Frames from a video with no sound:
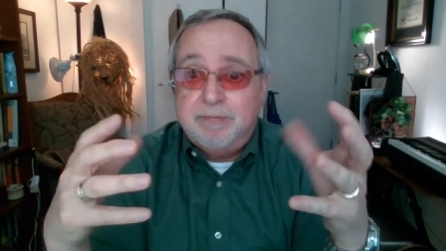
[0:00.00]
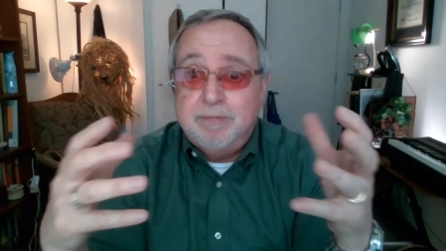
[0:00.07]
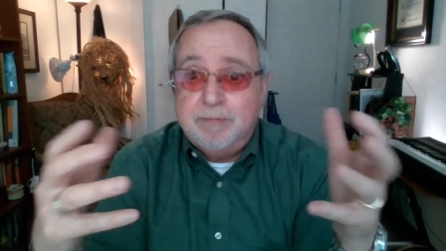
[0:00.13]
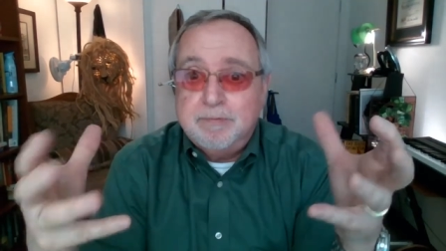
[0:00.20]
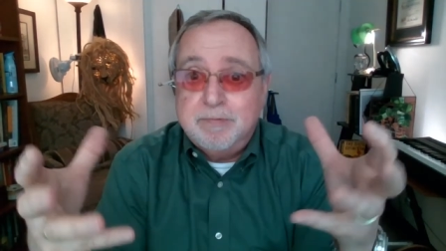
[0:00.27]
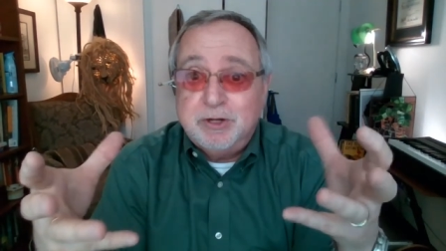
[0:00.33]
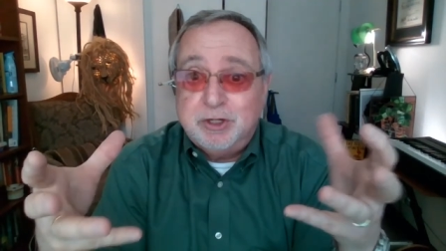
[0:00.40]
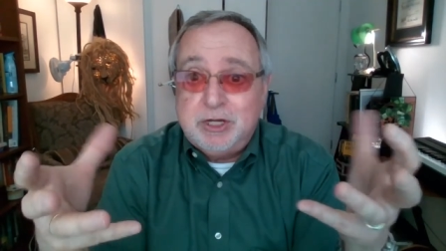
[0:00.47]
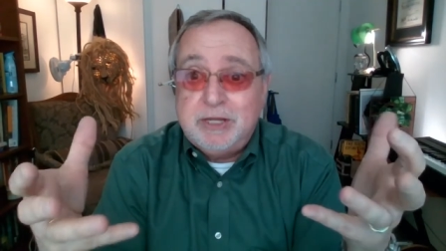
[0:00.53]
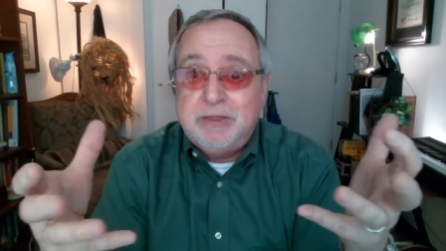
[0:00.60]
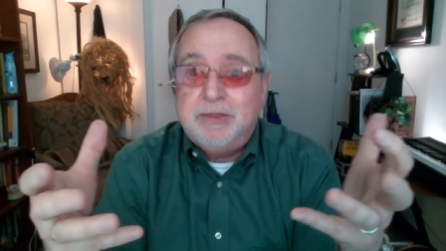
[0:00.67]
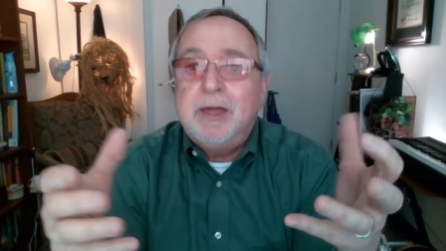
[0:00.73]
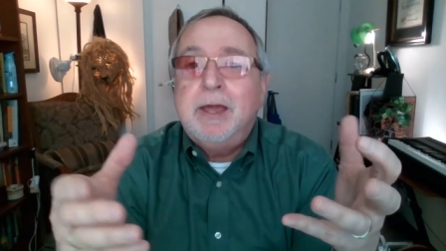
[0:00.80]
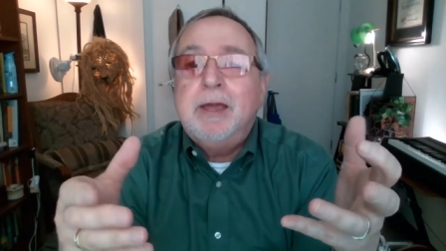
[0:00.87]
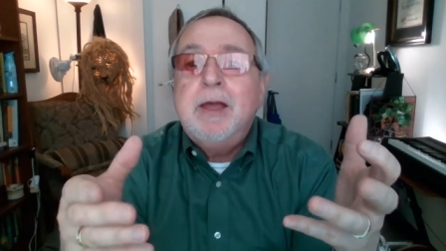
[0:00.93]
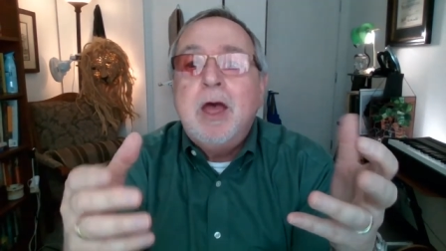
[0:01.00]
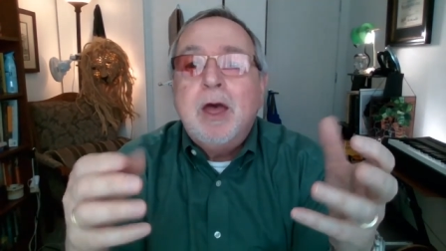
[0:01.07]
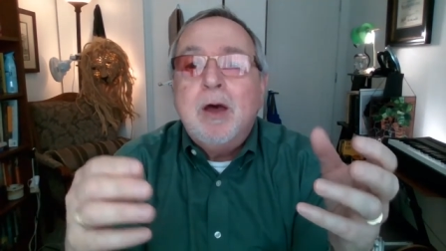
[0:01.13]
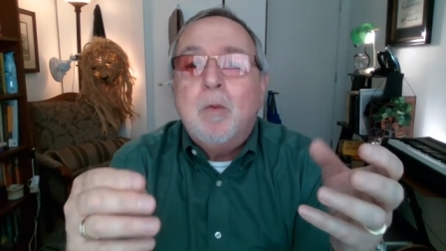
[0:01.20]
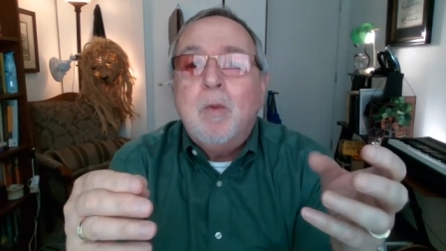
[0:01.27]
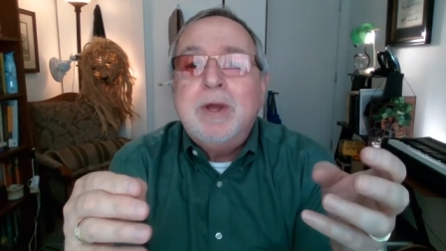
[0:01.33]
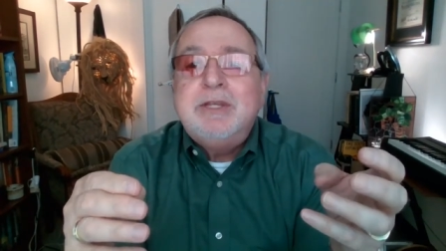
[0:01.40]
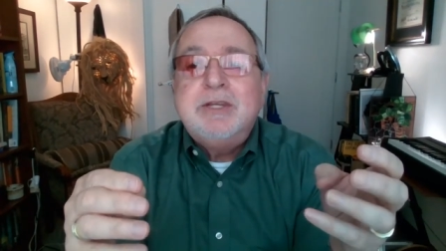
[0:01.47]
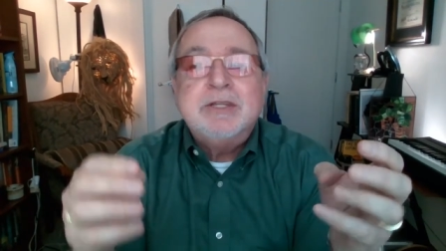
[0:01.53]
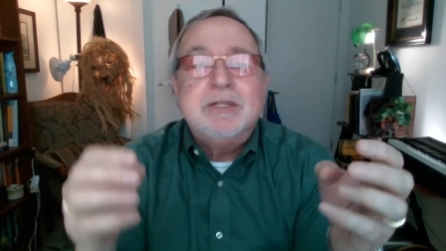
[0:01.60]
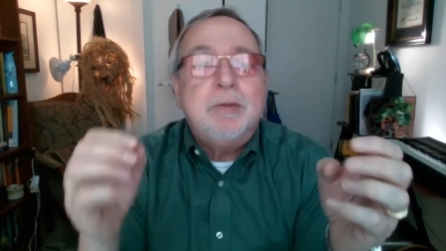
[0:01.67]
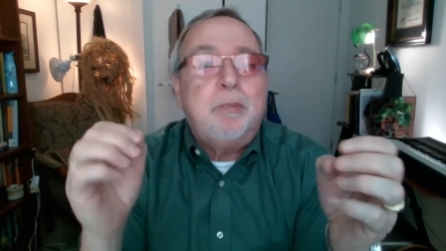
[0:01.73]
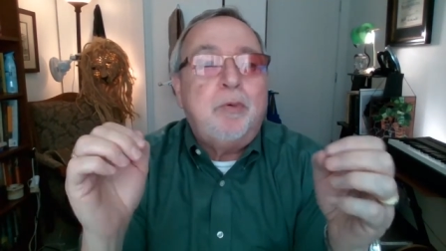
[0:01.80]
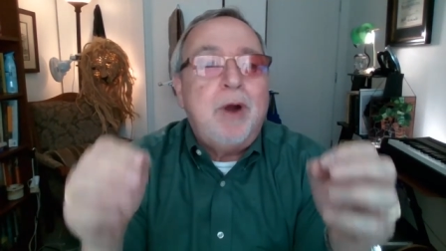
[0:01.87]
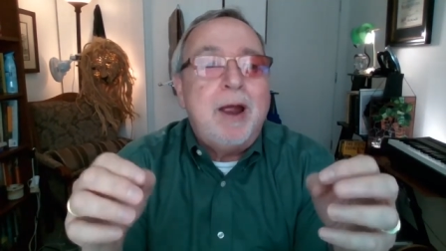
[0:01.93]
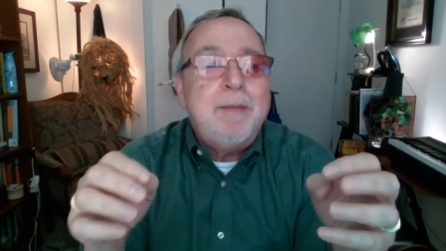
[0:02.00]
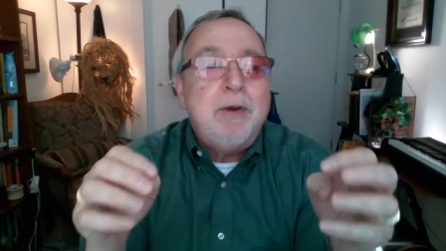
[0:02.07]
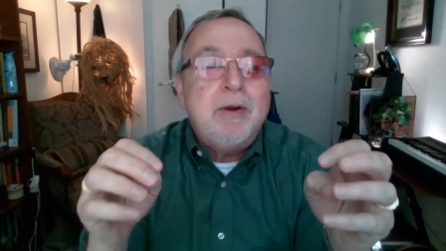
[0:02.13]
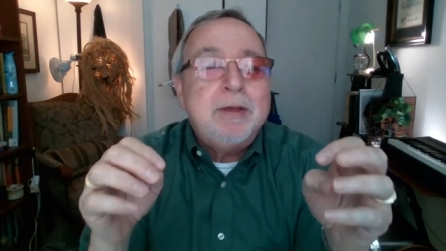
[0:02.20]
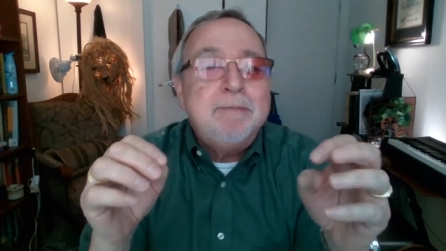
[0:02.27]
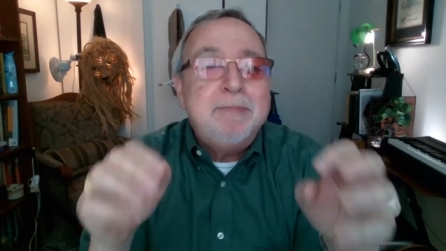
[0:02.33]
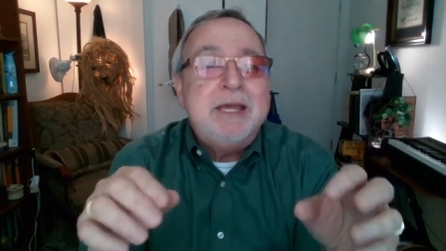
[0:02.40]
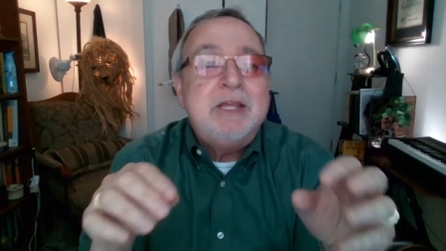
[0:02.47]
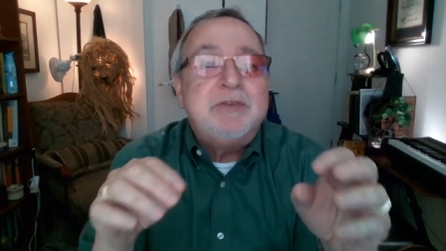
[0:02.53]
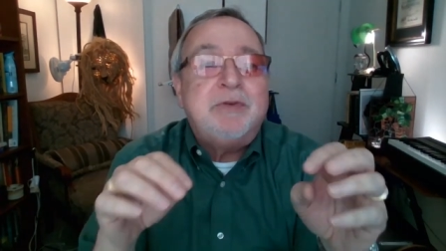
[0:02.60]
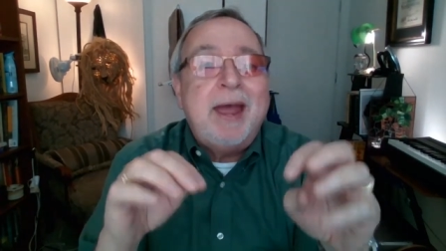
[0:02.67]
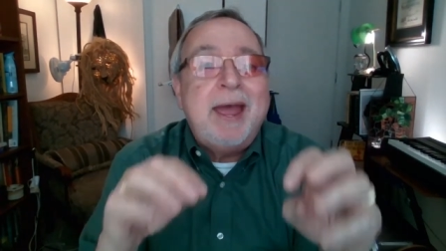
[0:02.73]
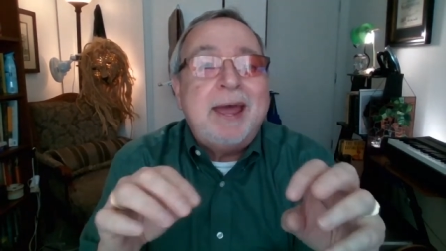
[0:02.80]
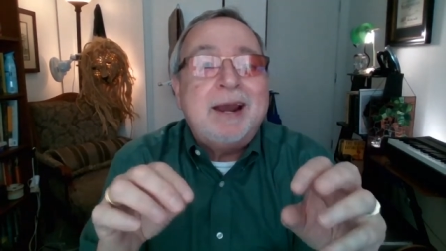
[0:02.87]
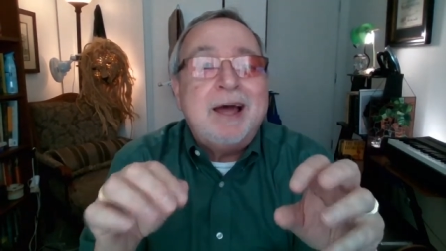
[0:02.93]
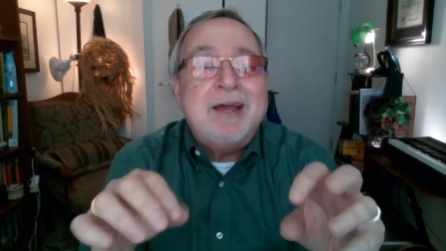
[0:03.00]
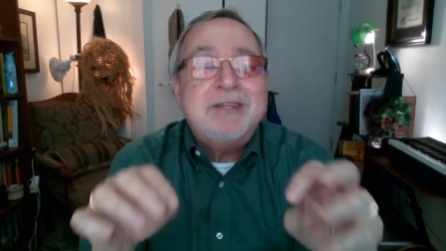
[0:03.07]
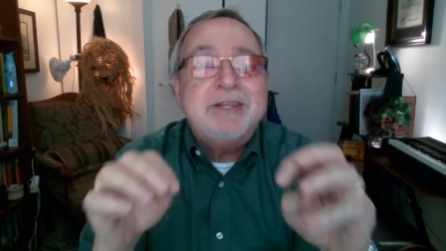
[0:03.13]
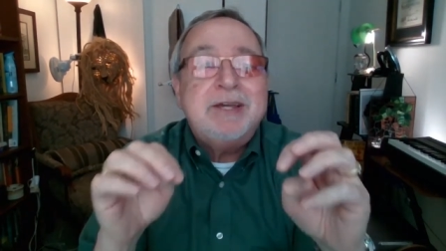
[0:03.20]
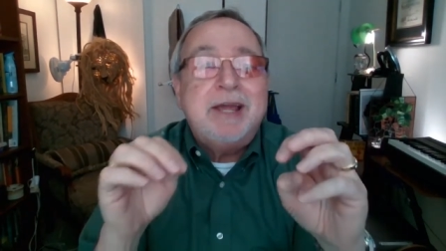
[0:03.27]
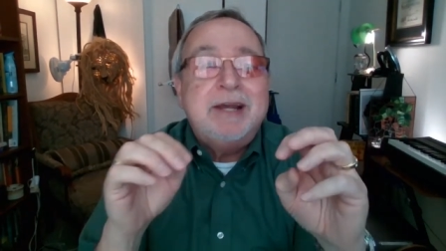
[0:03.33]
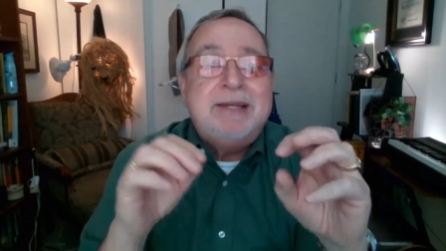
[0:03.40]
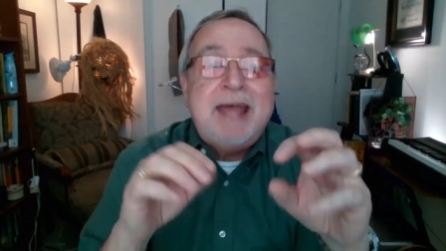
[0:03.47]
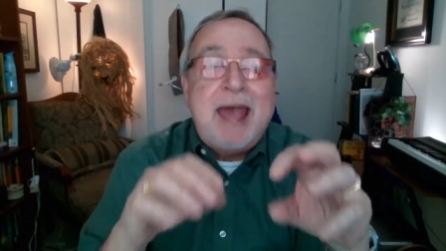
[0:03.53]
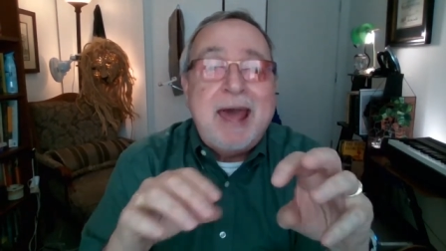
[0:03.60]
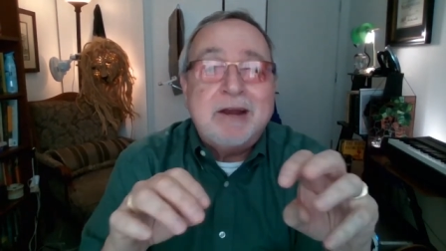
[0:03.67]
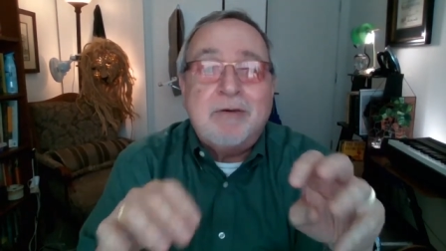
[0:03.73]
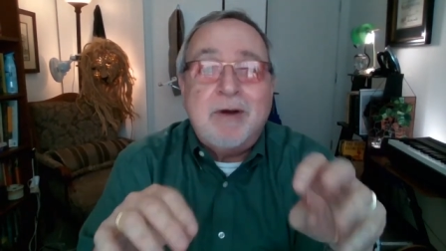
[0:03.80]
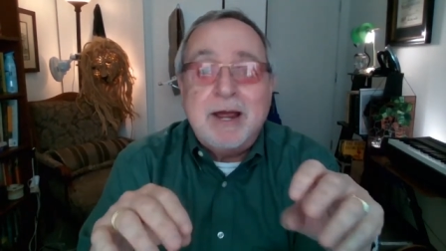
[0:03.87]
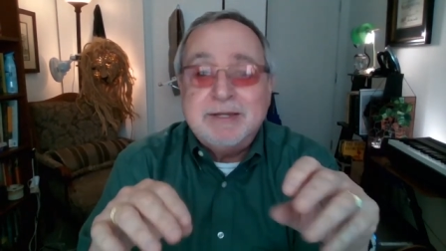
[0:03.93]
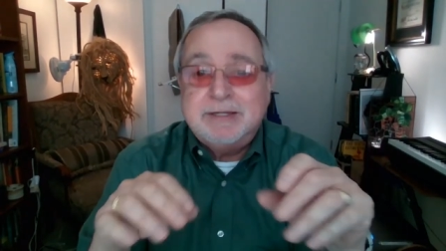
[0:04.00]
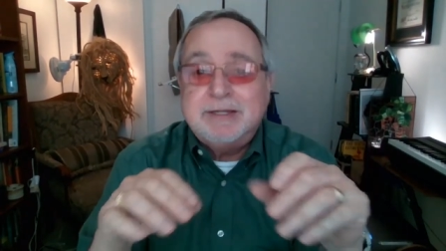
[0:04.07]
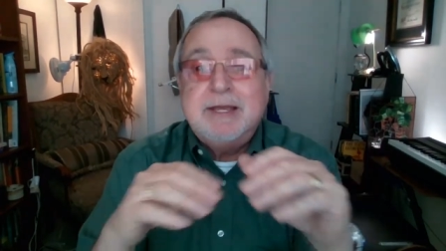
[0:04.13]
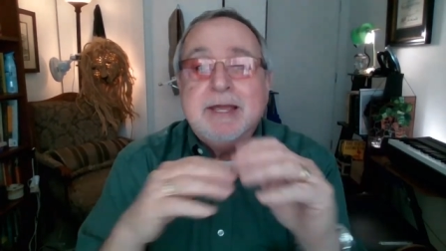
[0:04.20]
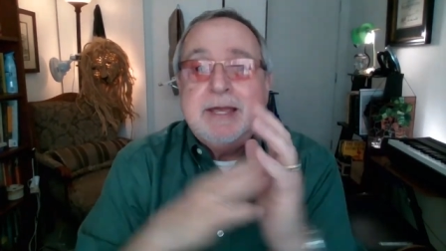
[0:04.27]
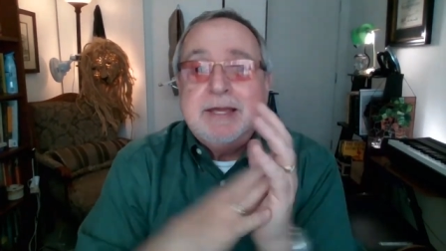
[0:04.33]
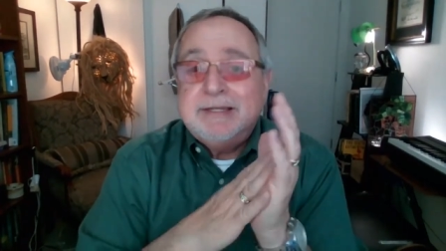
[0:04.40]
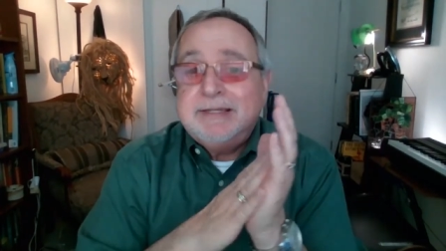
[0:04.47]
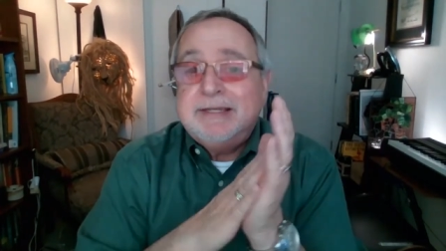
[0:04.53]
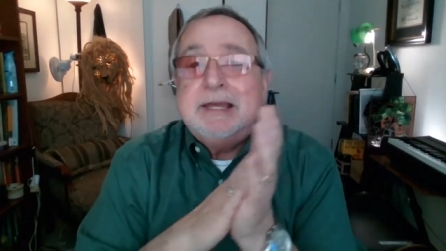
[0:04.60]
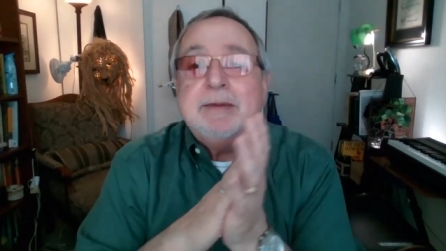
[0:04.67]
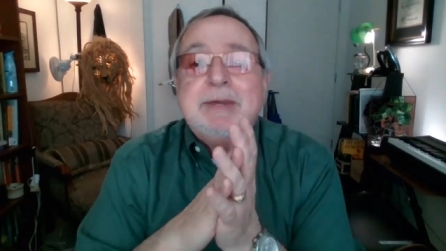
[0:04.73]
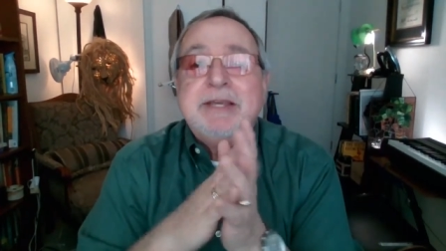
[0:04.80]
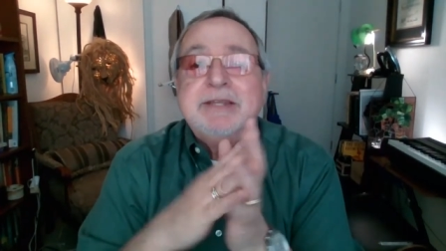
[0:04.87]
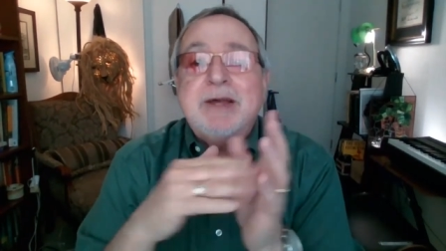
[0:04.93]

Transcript: machine thing, which is the primary means for analyzing and categorizing CMEs.